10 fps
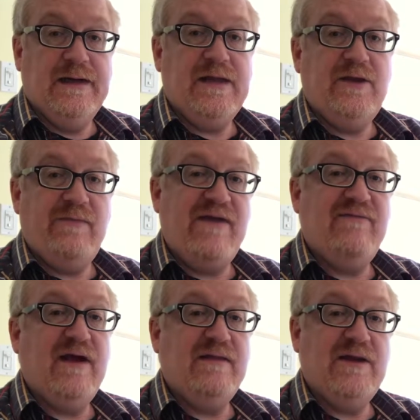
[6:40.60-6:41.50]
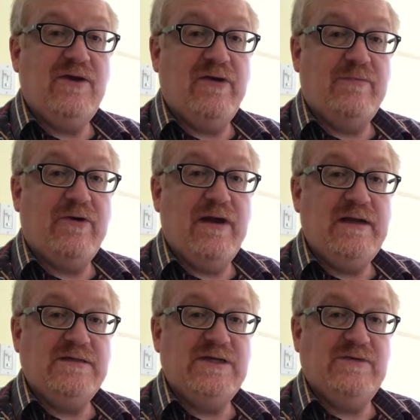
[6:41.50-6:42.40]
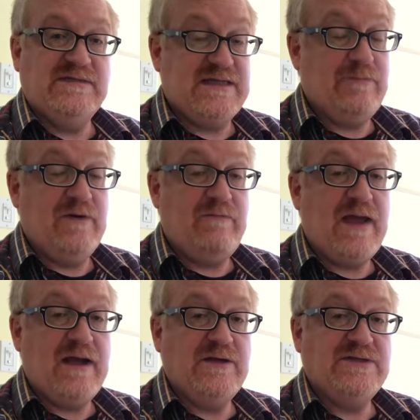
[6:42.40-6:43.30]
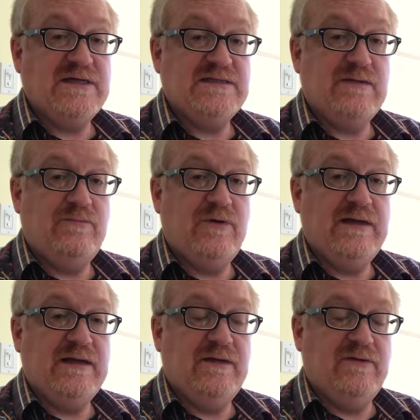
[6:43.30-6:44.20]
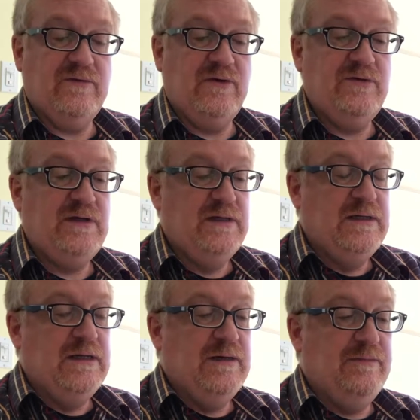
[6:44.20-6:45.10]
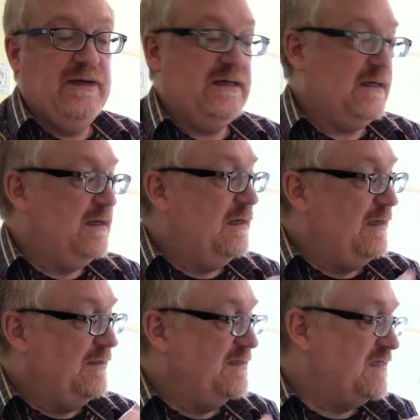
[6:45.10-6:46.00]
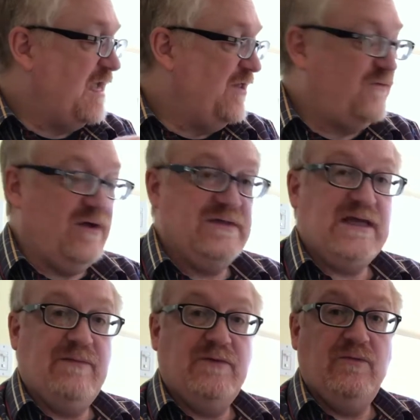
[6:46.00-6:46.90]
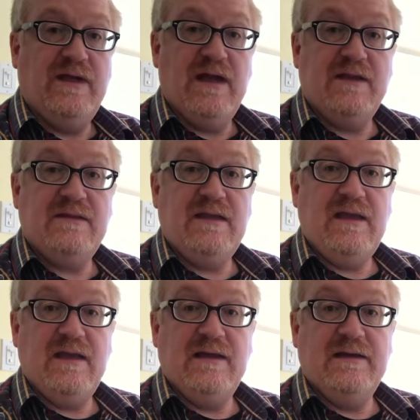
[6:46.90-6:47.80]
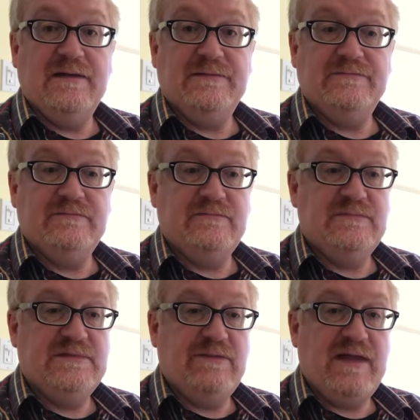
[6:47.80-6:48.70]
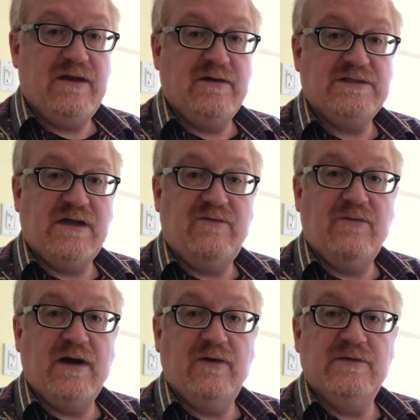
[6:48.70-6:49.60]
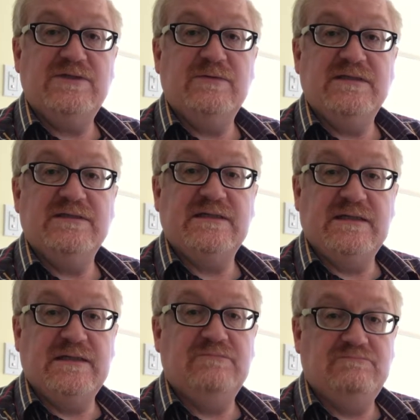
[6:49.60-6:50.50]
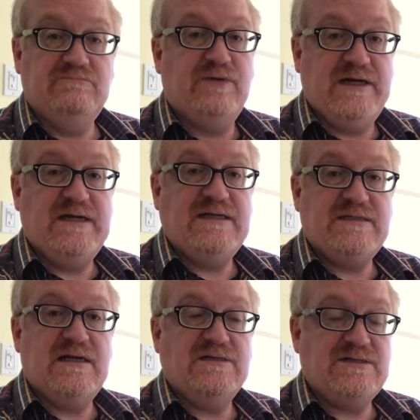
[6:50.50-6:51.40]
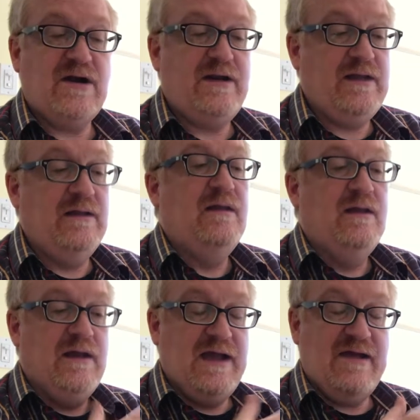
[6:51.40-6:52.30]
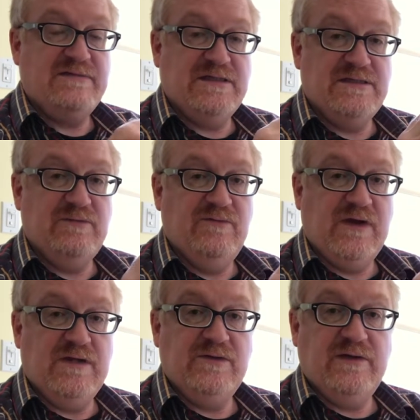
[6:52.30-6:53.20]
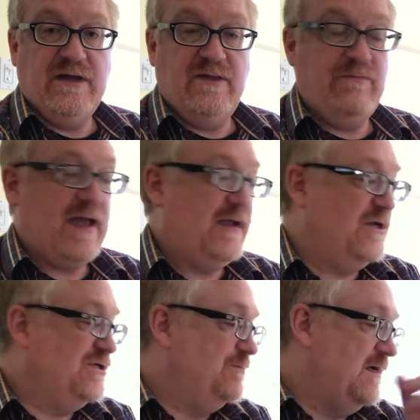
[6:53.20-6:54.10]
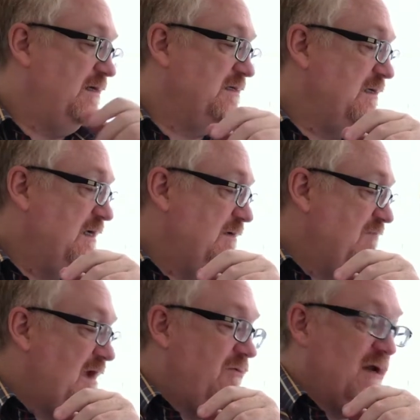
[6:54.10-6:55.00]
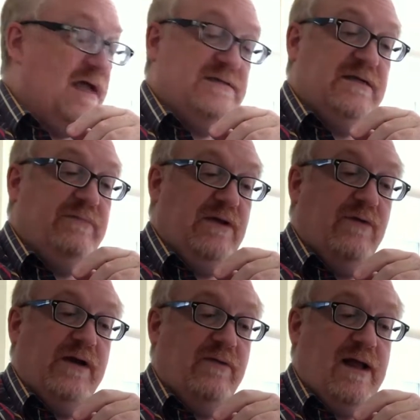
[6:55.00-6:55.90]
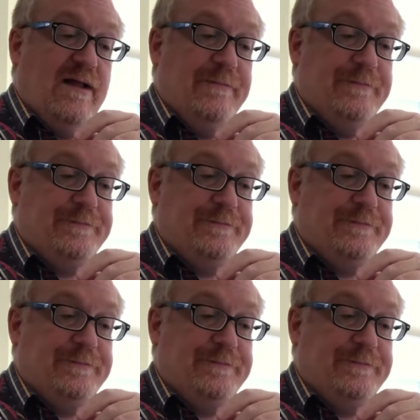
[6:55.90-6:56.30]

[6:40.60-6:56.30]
and you may find that you're upgrading to a separate package at some point down the road. But in this case, for example, we got the Maker software, which was pretty decent as starting. I have since moved on to another package, but that one lasted me quite a while.